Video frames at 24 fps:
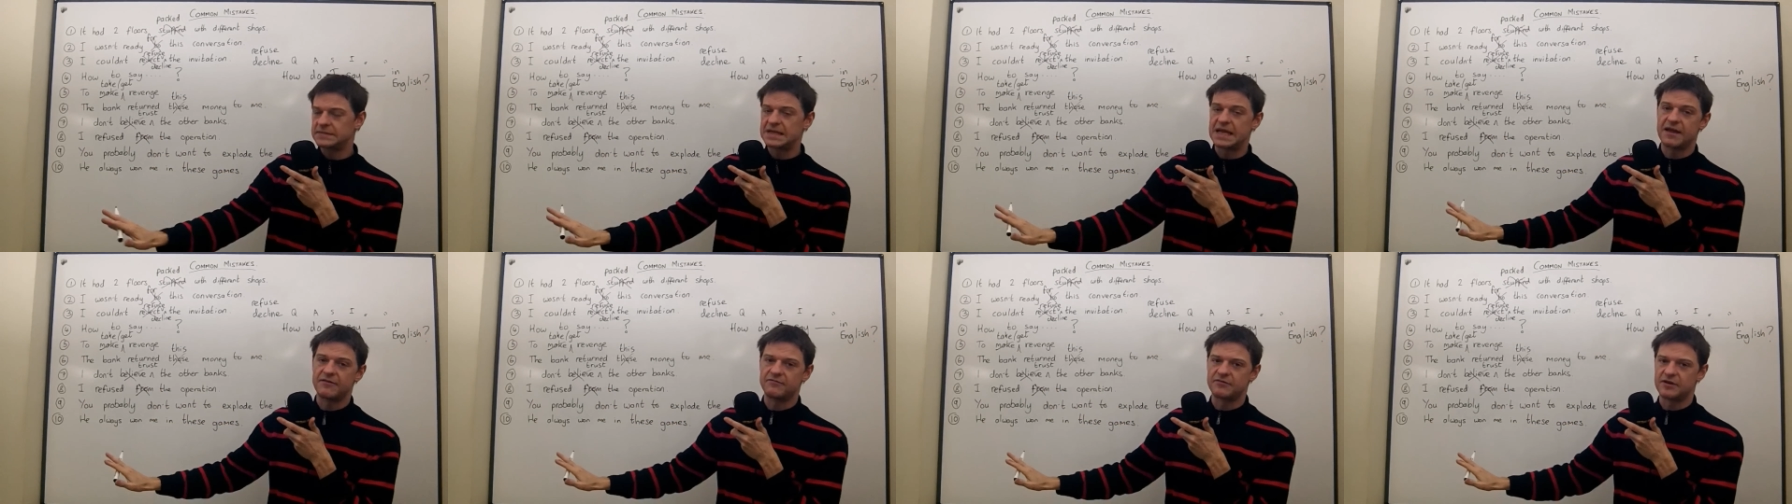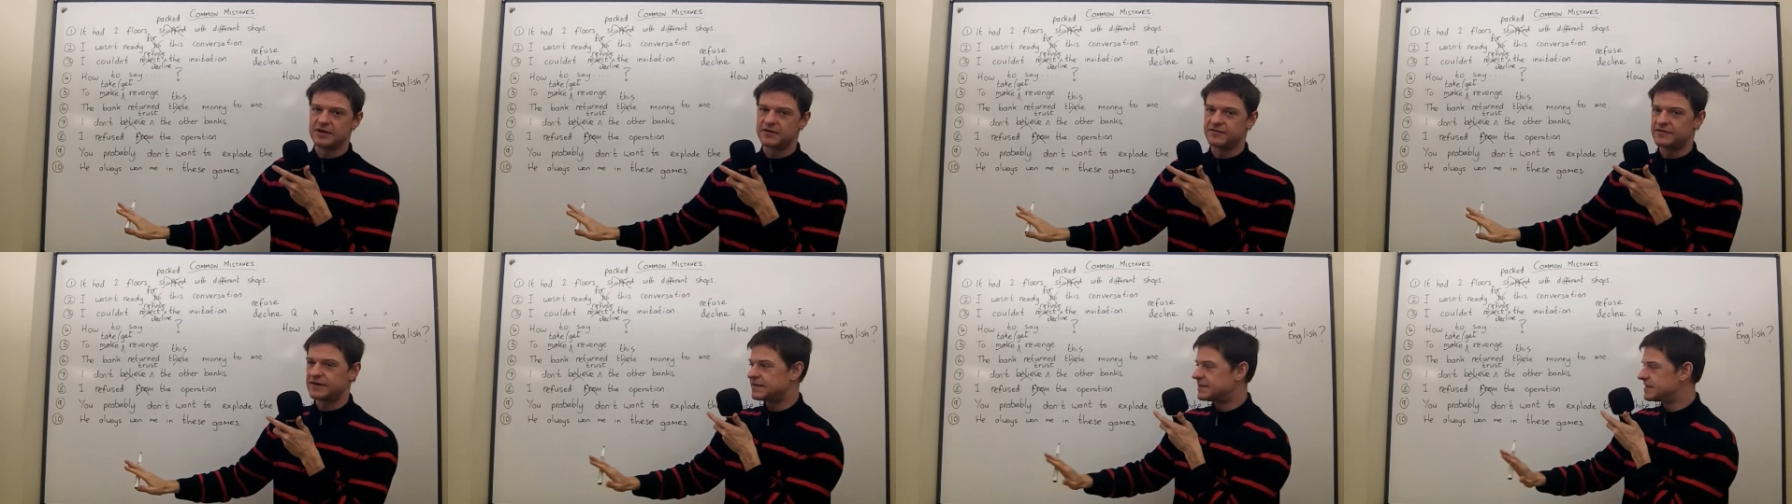get
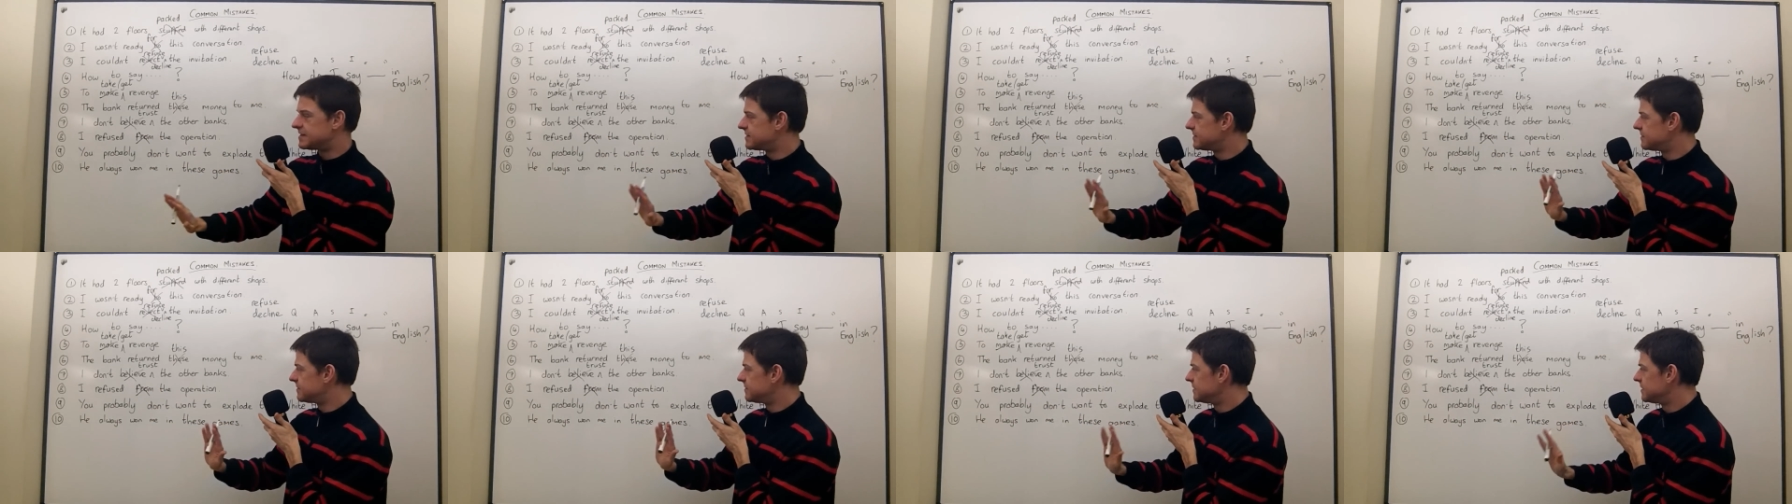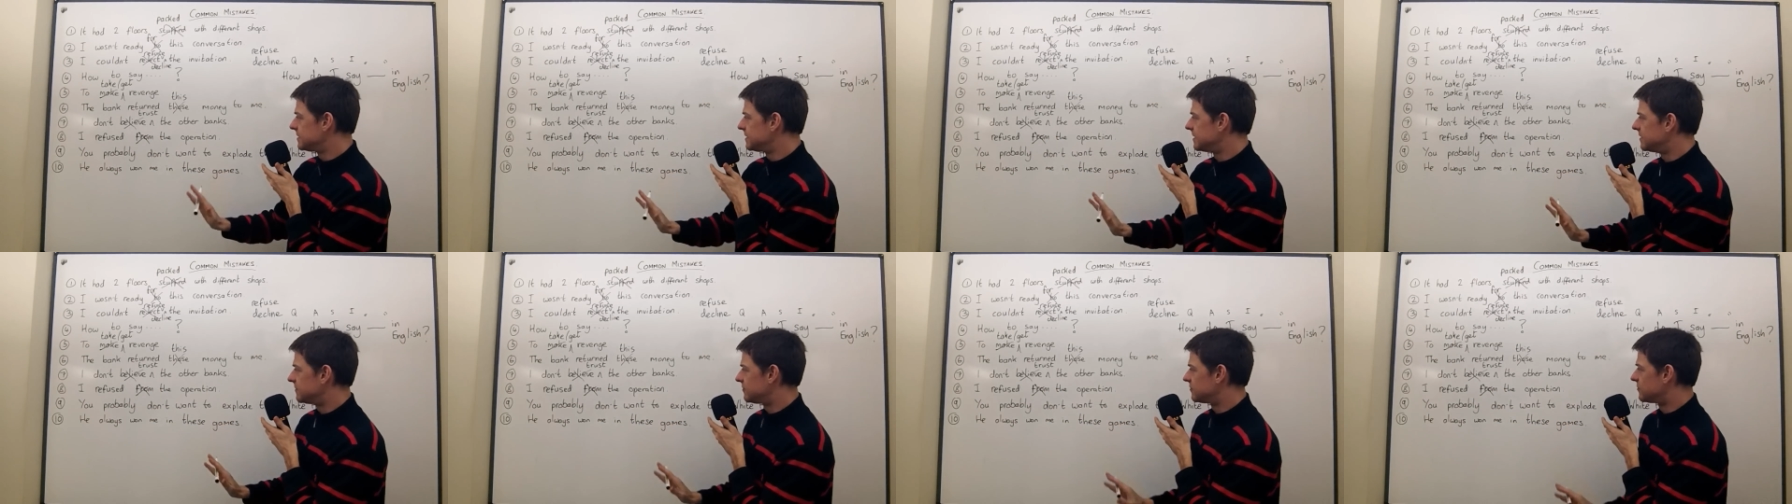rid of it.
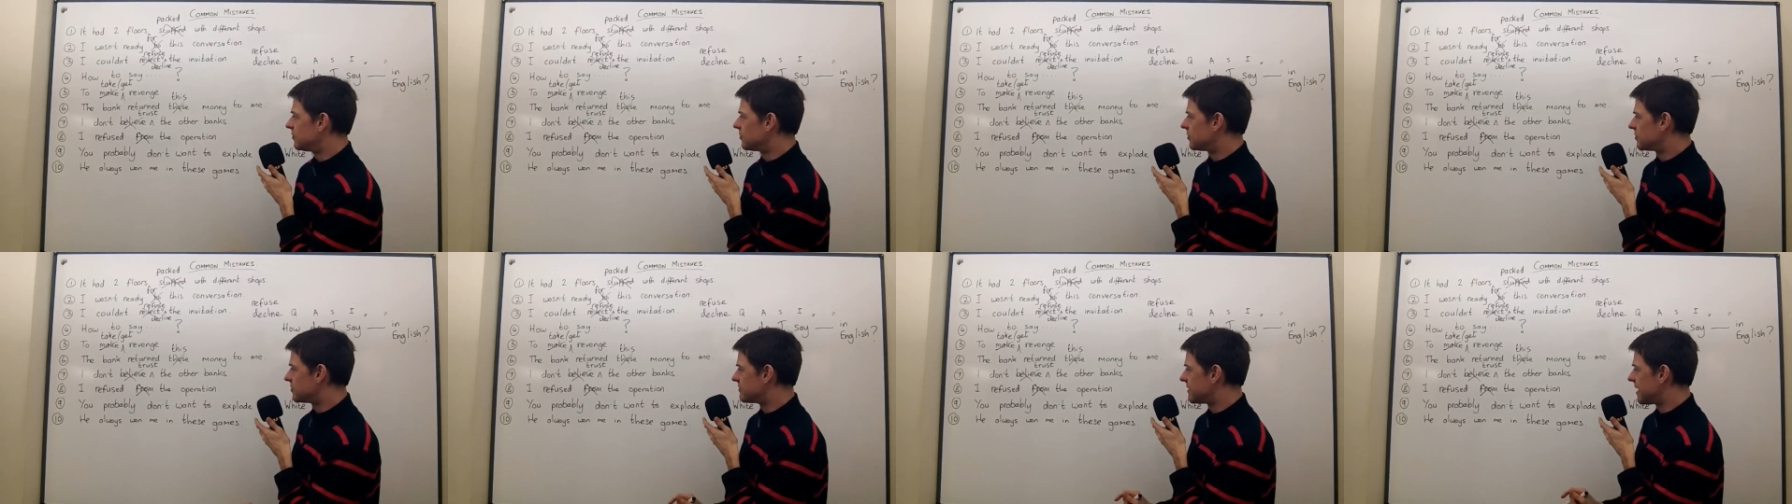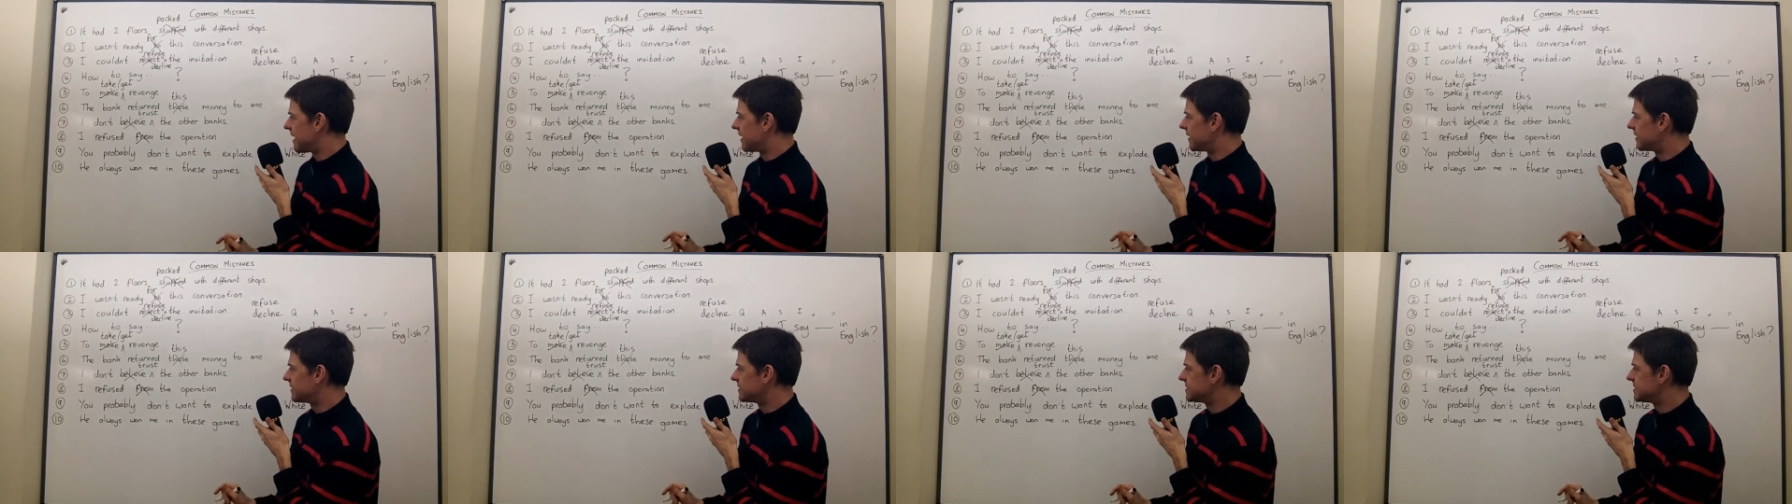It's not
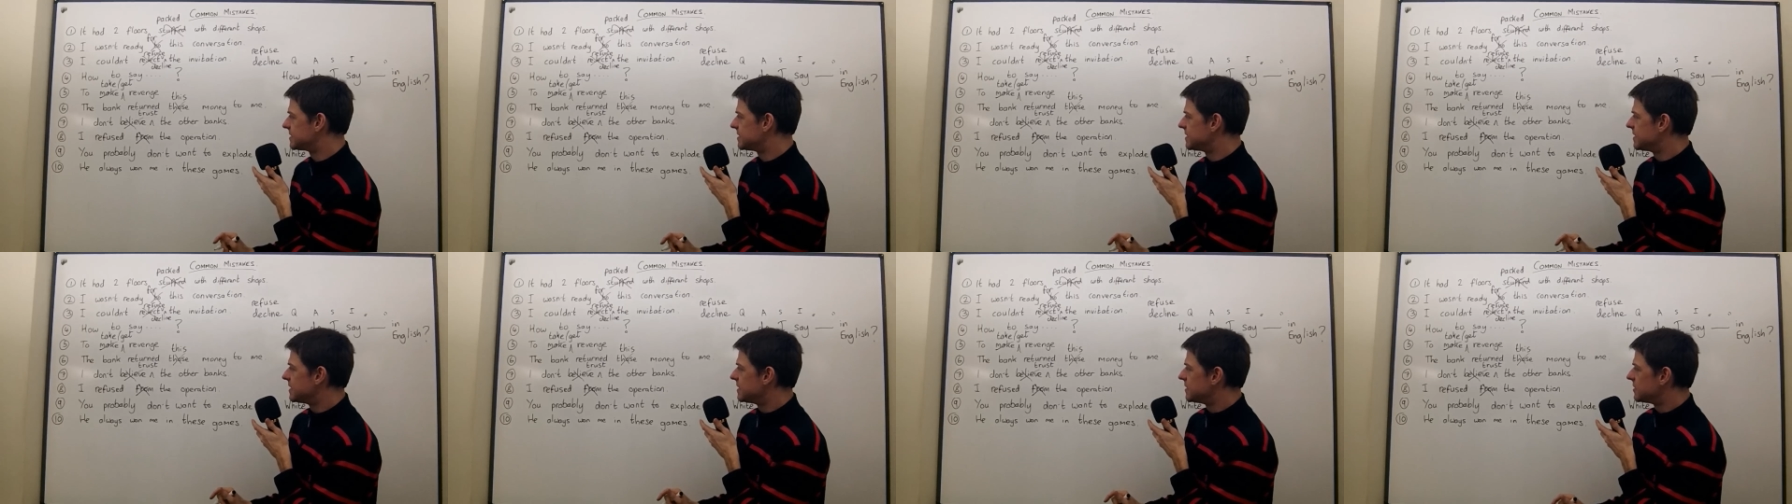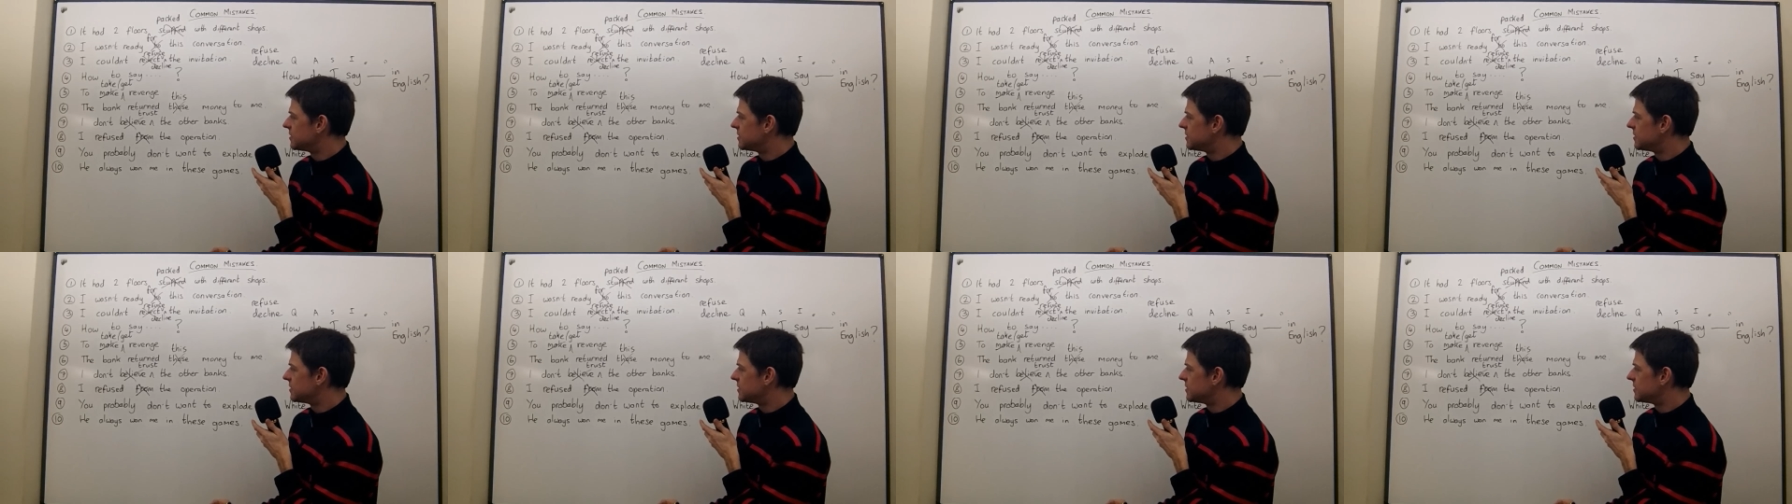correct.